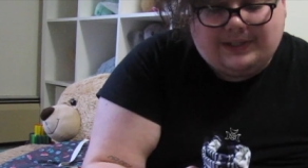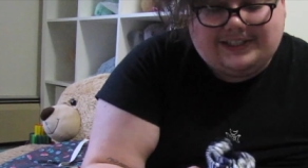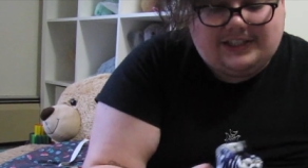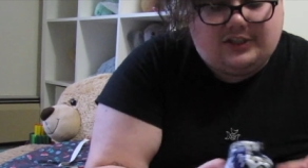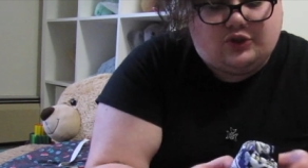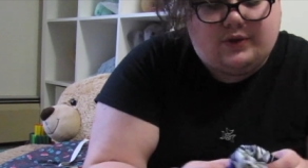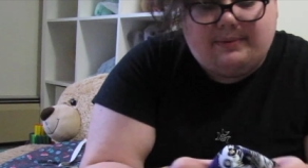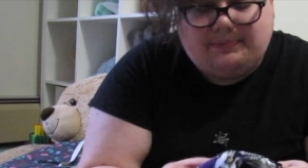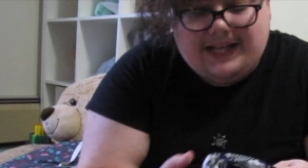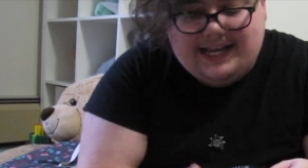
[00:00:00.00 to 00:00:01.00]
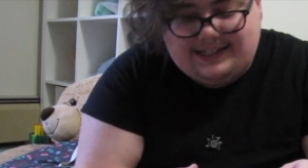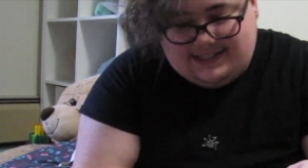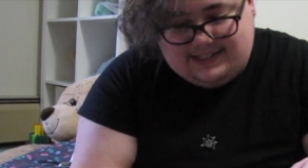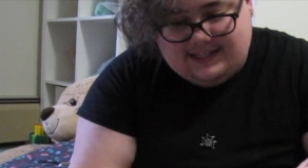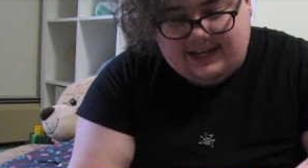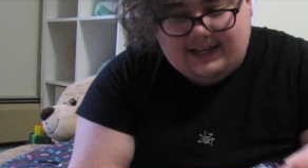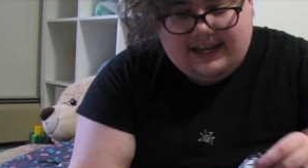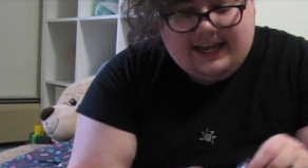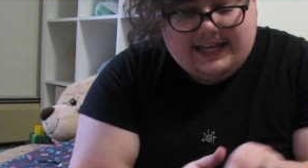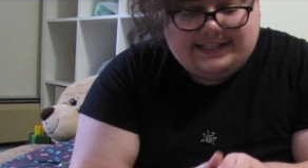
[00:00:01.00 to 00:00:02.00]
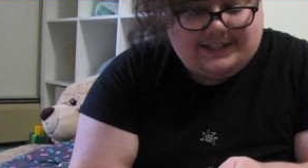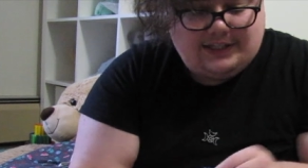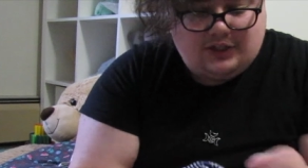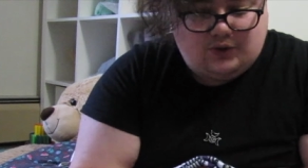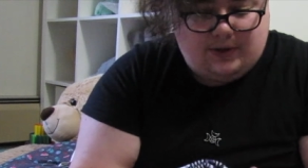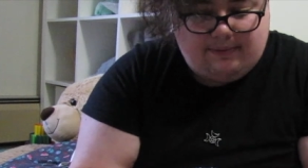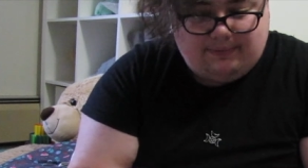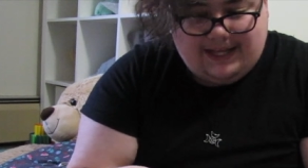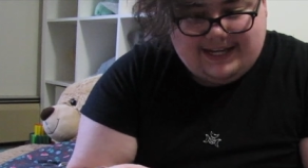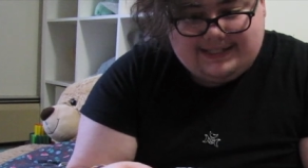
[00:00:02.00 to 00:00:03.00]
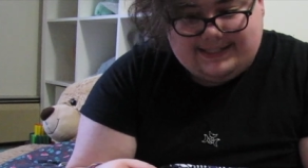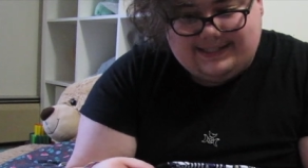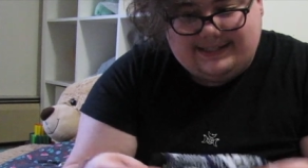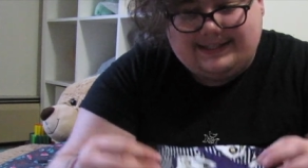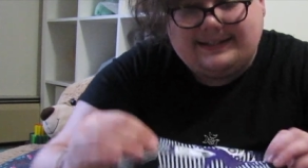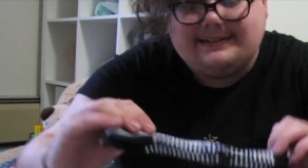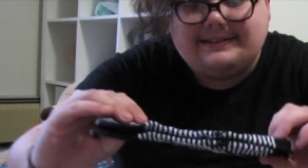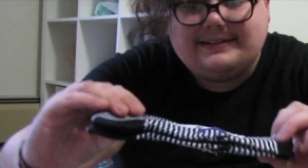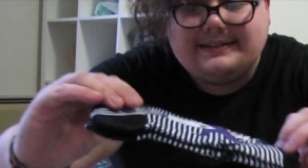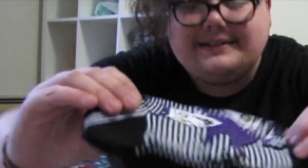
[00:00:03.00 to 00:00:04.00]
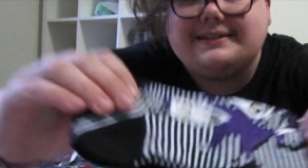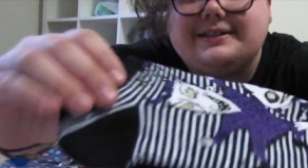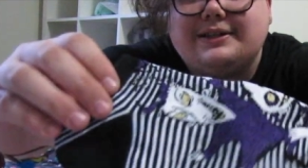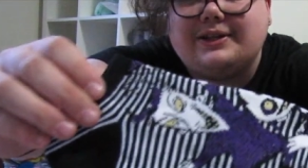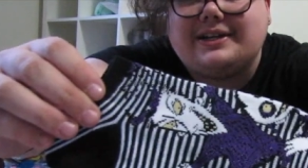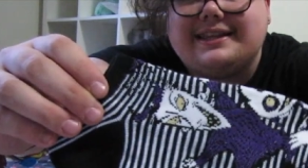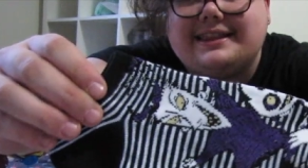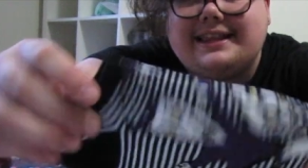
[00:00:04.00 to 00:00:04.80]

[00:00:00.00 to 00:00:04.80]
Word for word: it's the triplets. It's the triplets. Look at